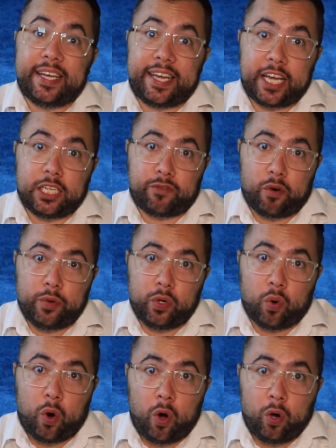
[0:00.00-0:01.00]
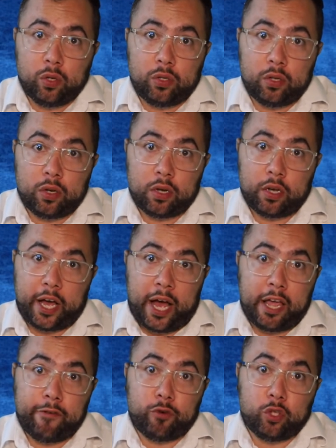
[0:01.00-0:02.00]
the case from your old
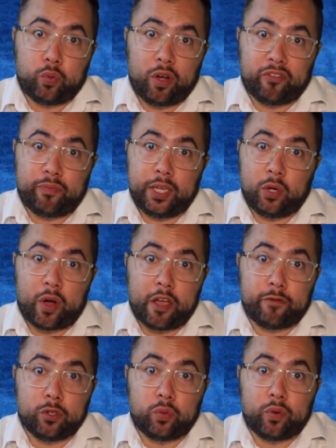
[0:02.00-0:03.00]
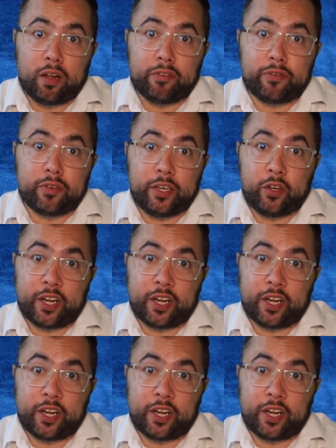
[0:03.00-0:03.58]
iPhone twelve mini or iPhone twelve.